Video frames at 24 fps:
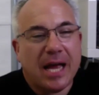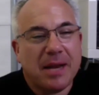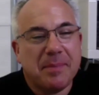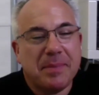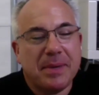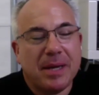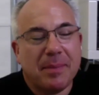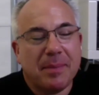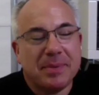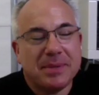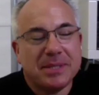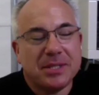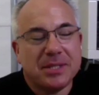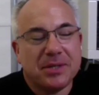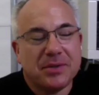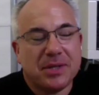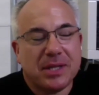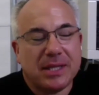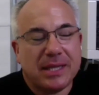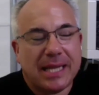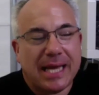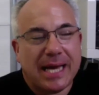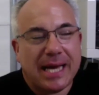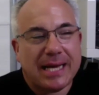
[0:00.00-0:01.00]
me up until the
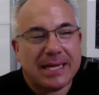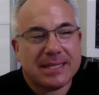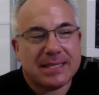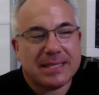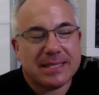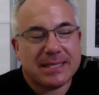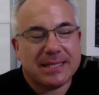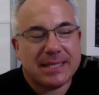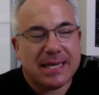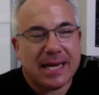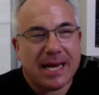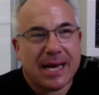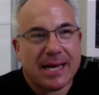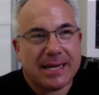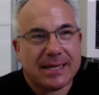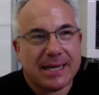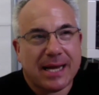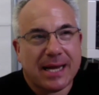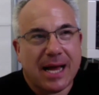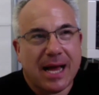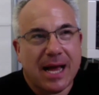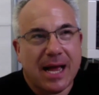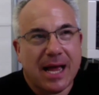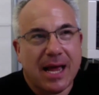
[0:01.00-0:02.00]
last stat.
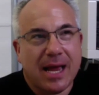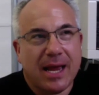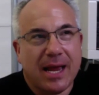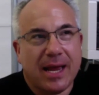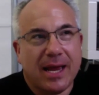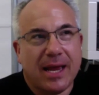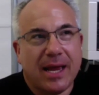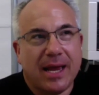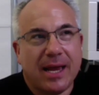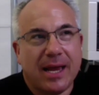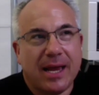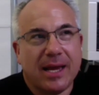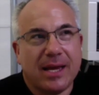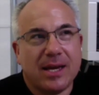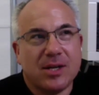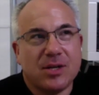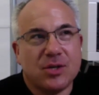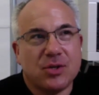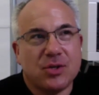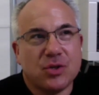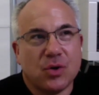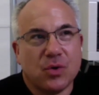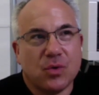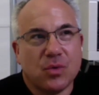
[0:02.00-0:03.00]
I
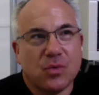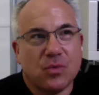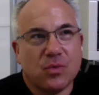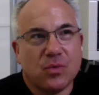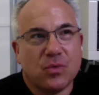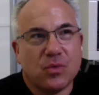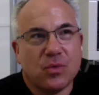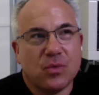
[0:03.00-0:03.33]
don't